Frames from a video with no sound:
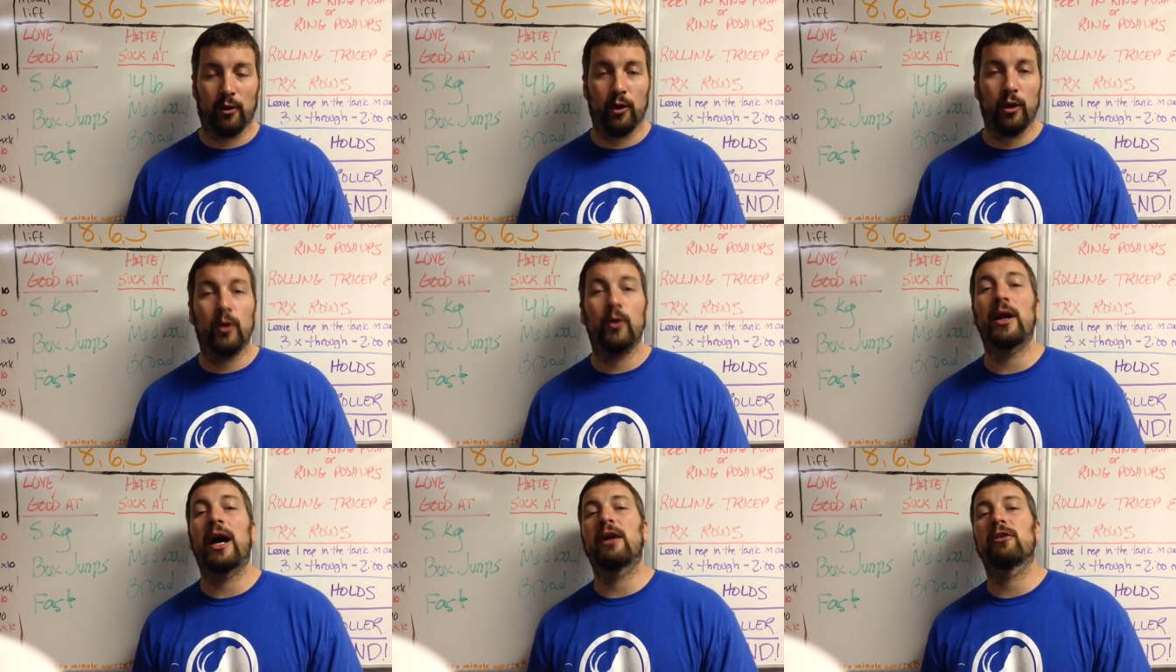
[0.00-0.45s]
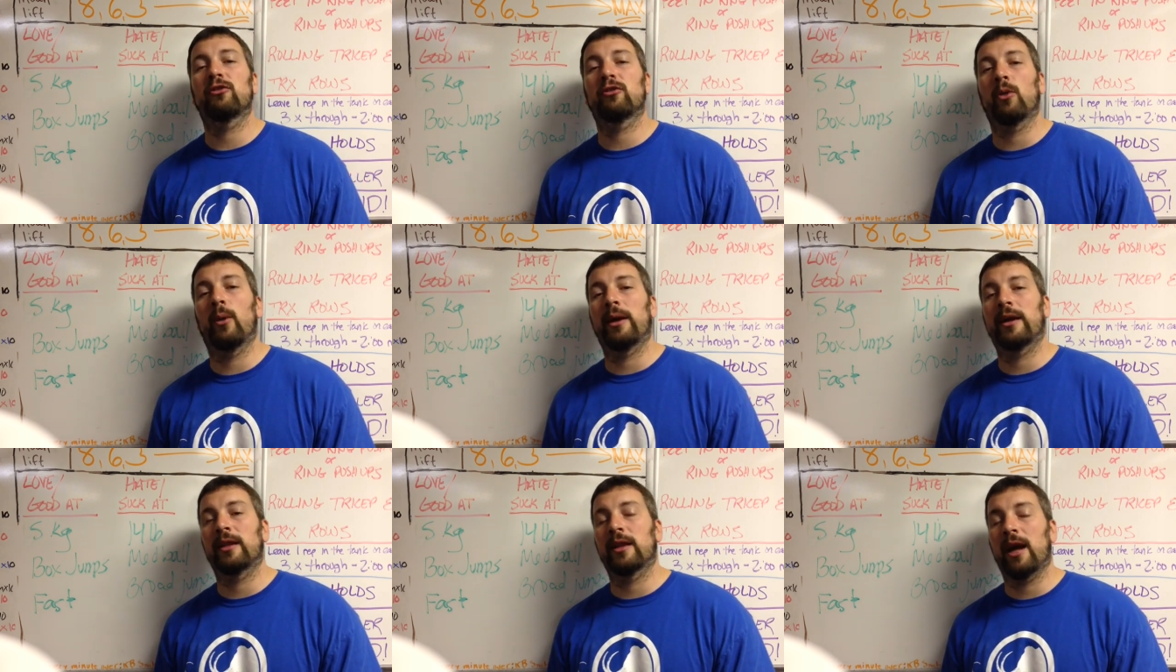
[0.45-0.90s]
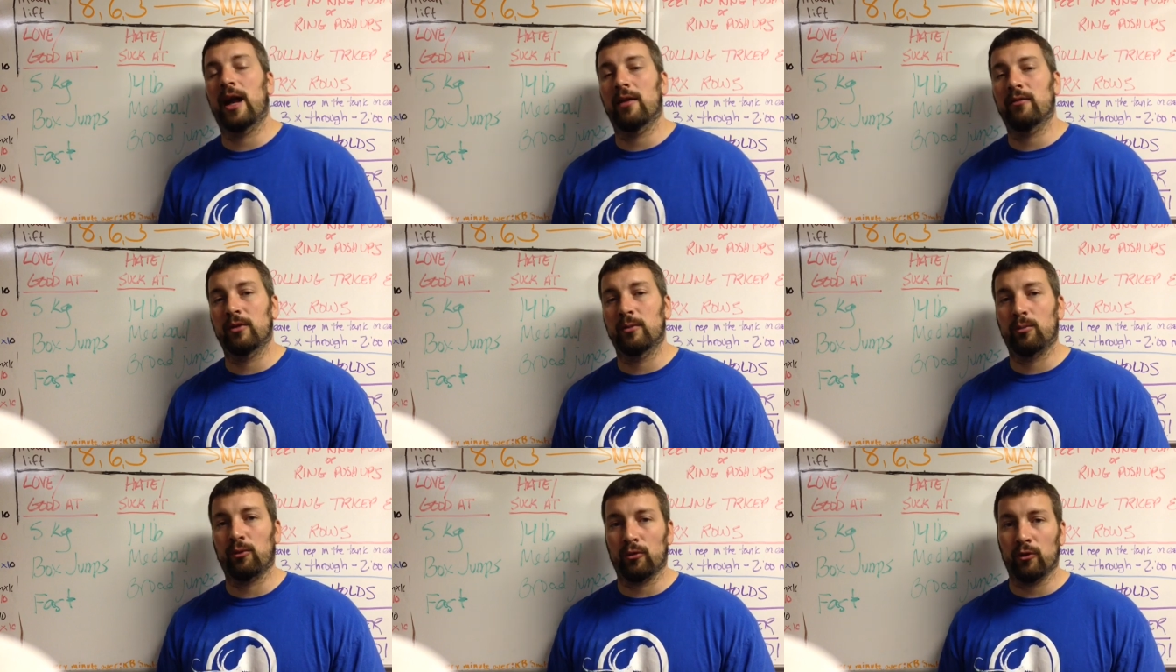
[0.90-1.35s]
or you're not showing a lot
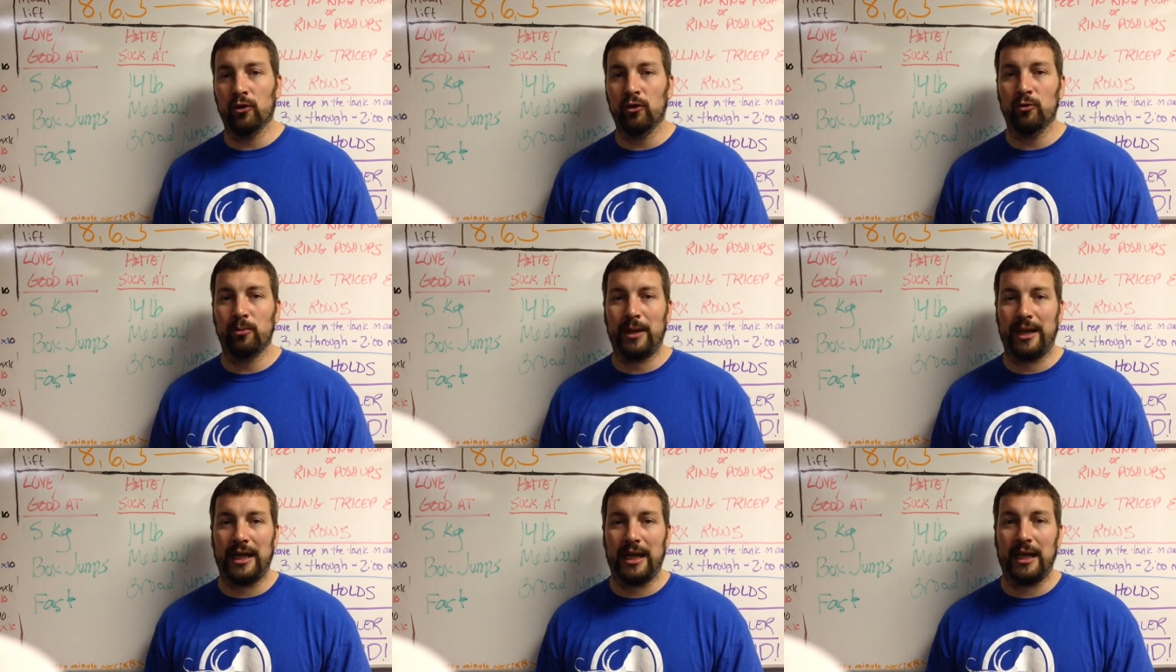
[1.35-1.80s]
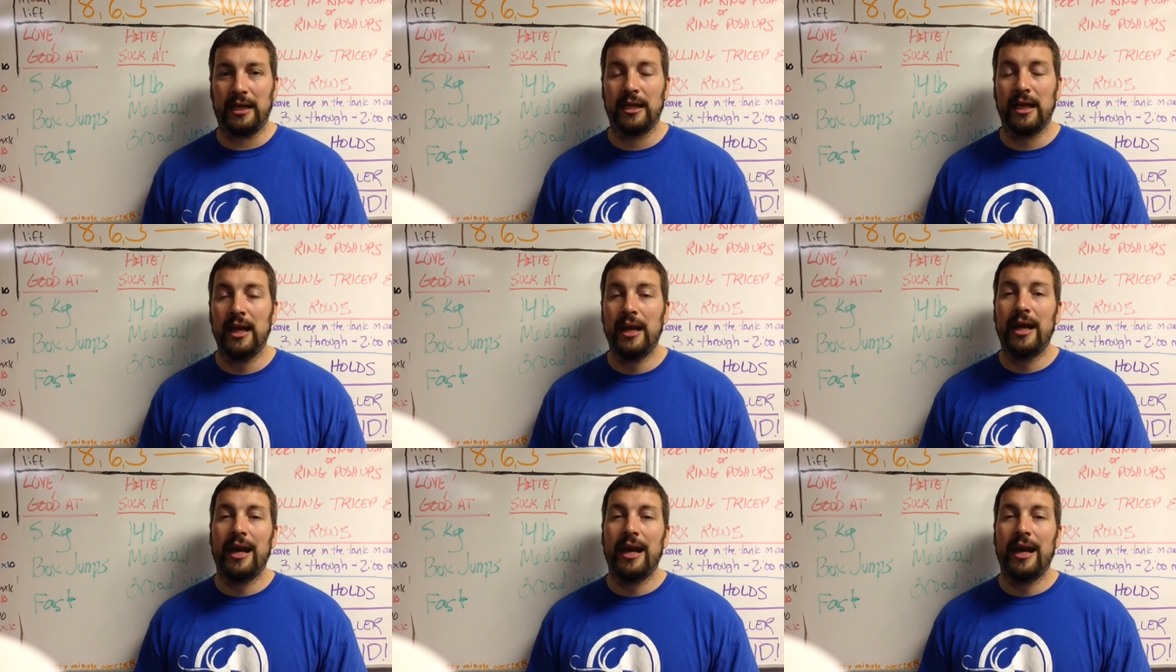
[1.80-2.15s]
of improvement in,